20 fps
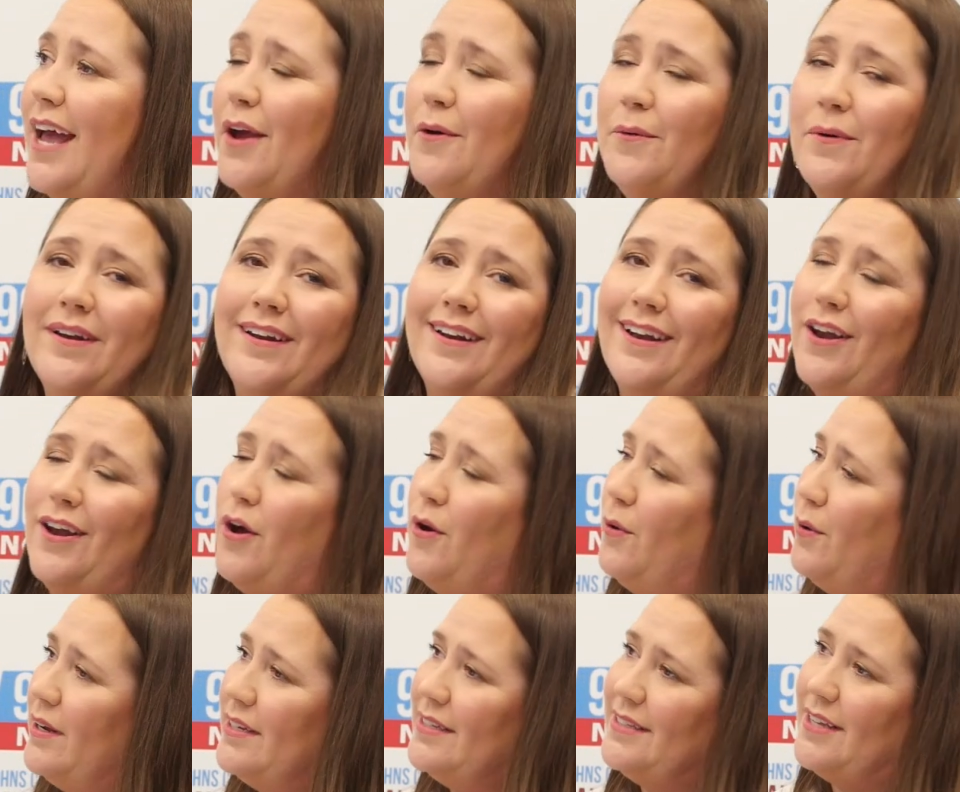I wouldn't
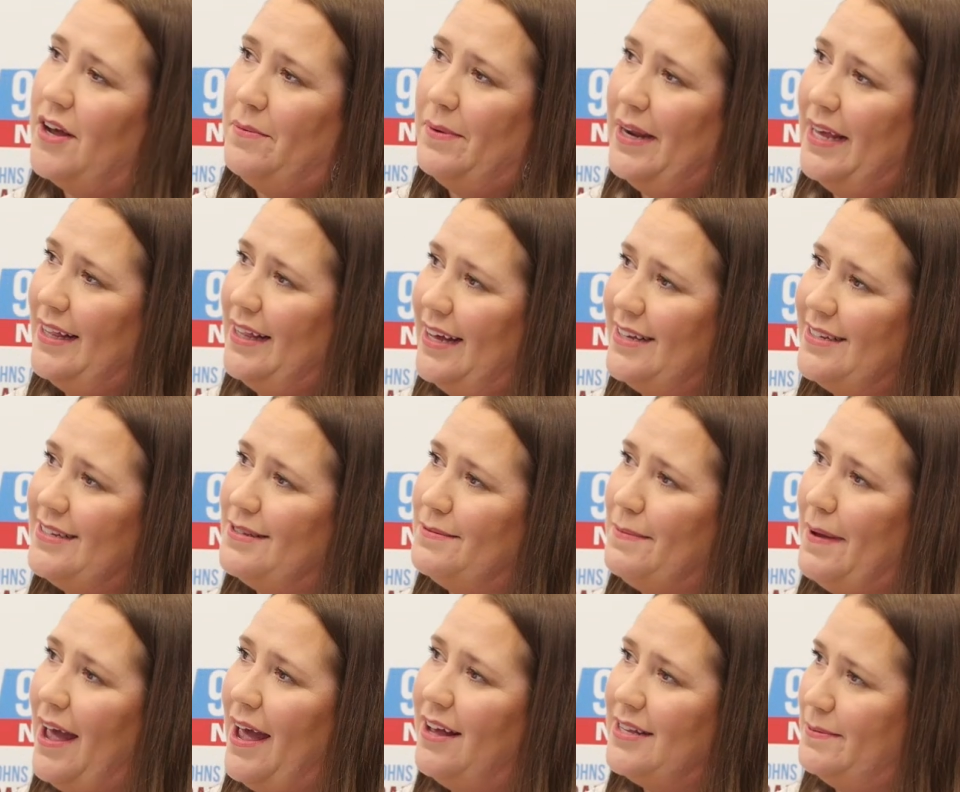notice how many glasses
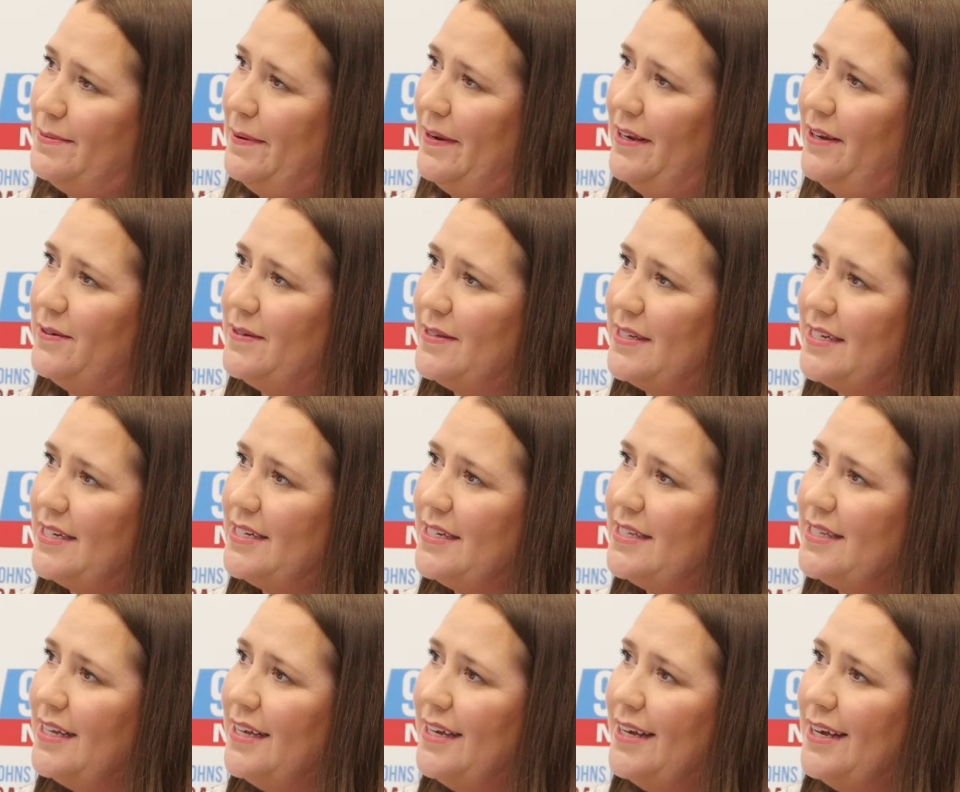my husband uses
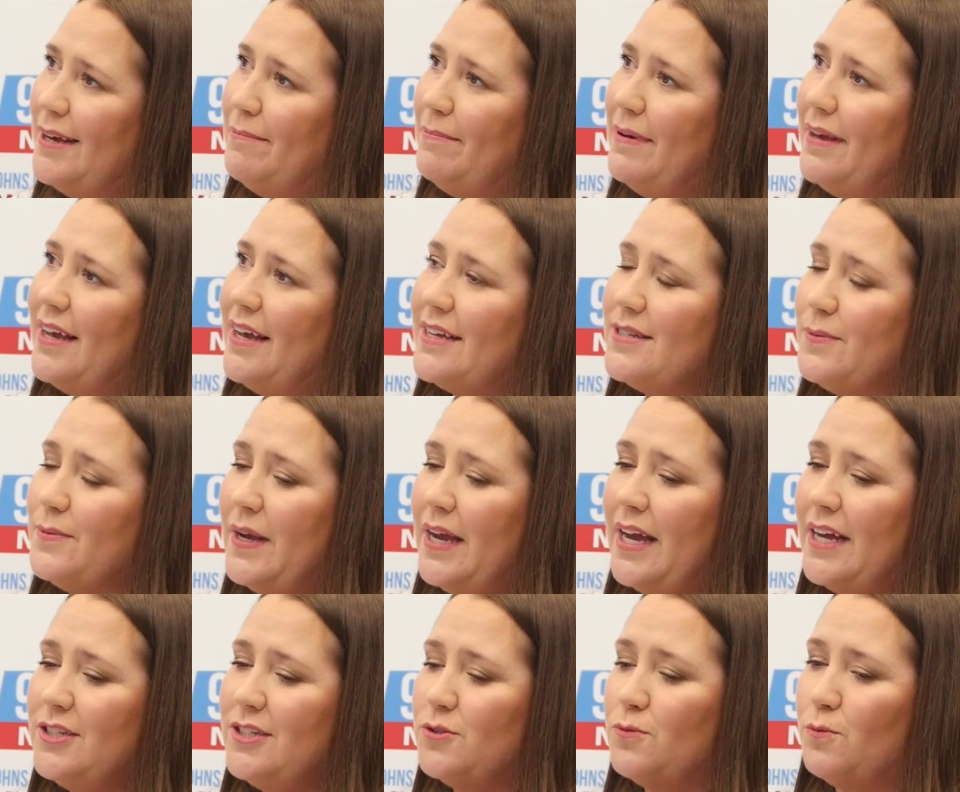because we
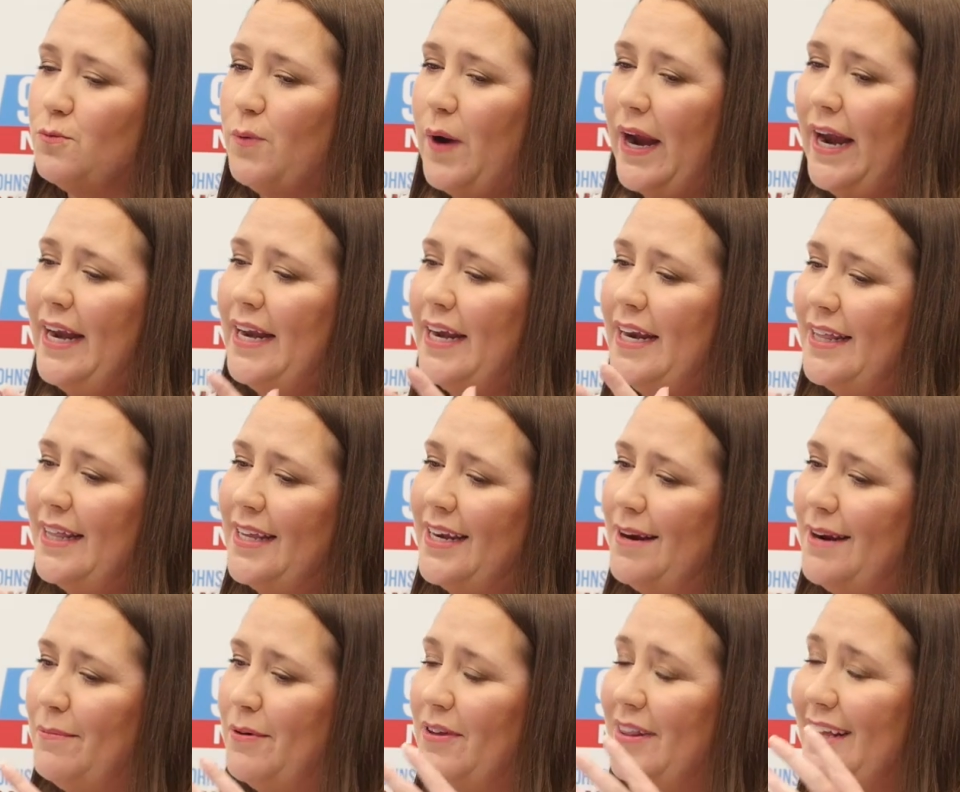had to rein in the
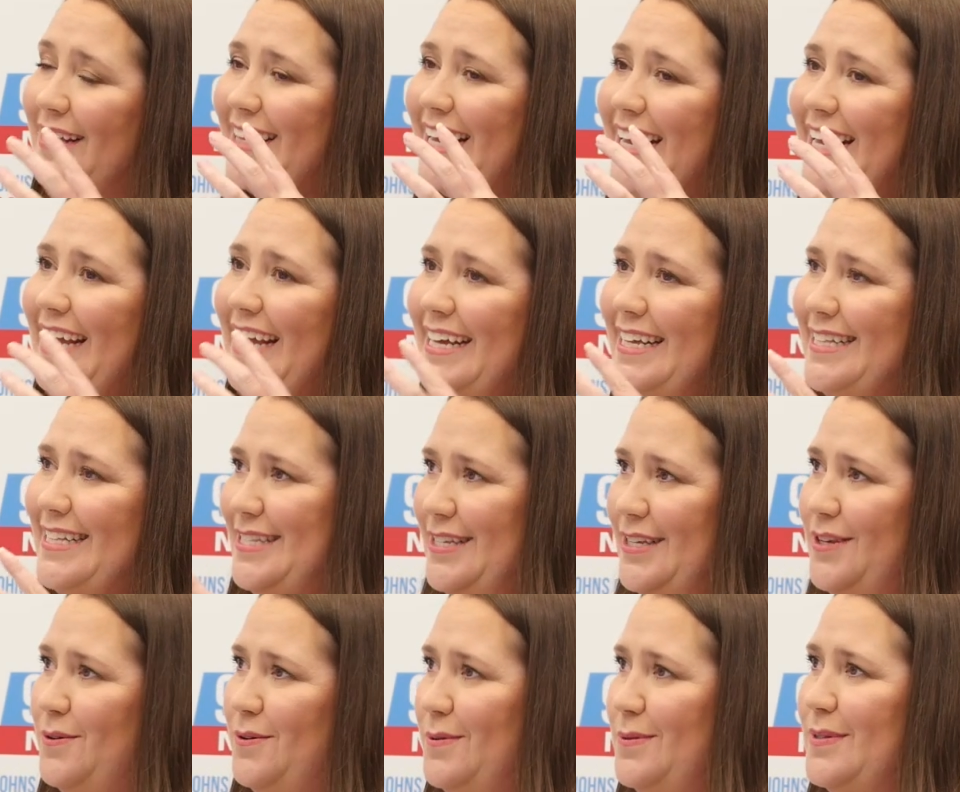number that the kids
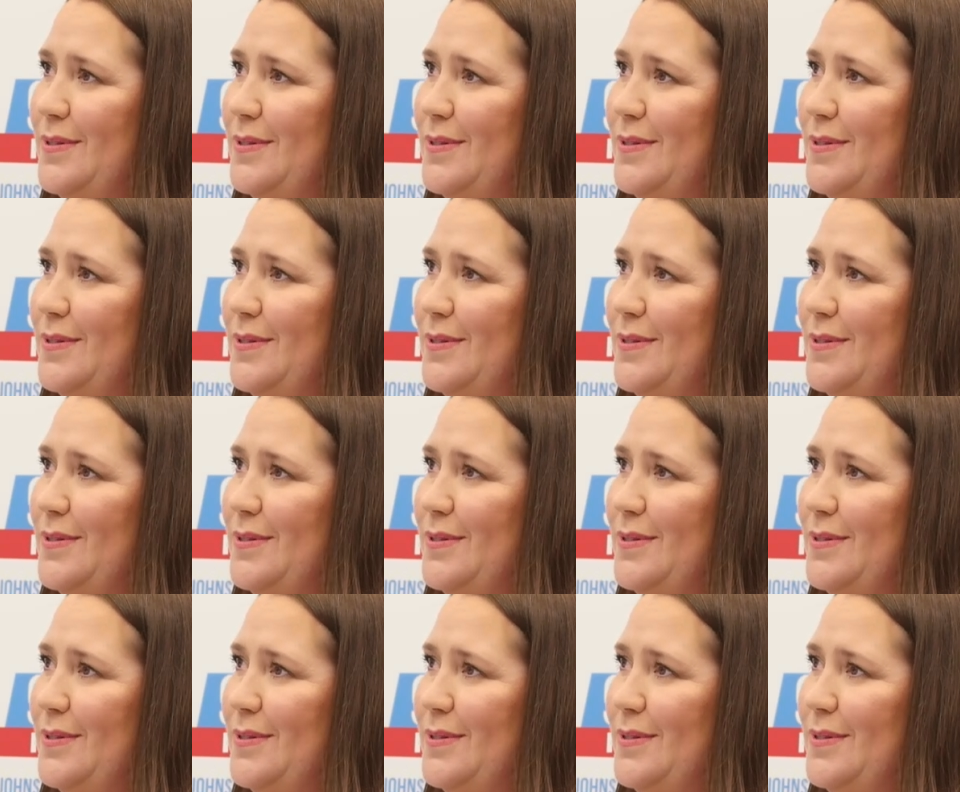use